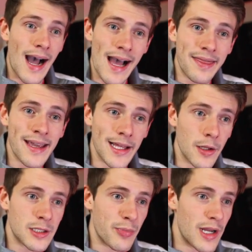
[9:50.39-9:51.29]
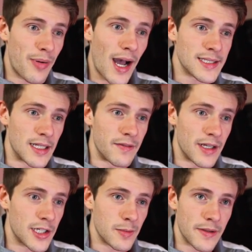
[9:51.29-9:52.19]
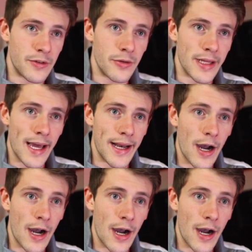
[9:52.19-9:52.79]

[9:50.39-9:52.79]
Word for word: I think it looks pretty positive in terms of doing that.